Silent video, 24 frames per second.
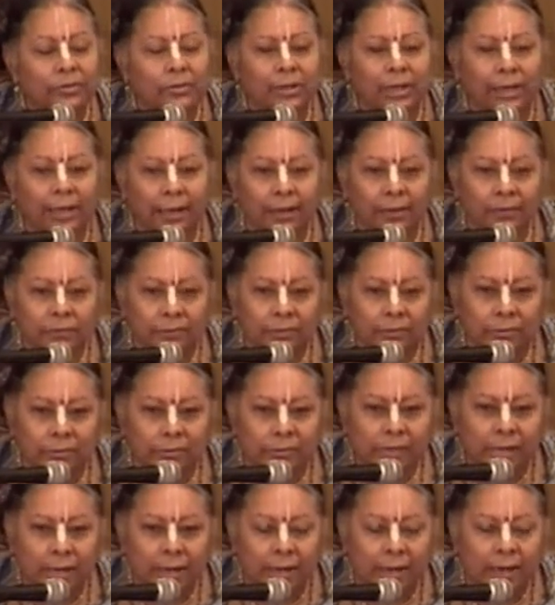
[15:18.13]
The counselors
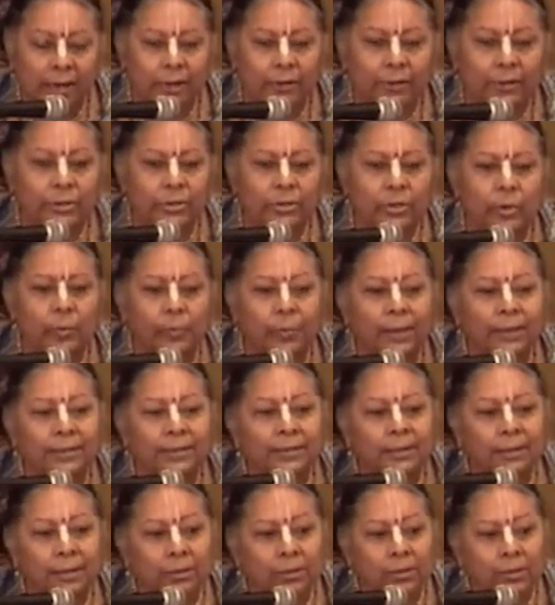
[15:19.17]
here in Chowpatty and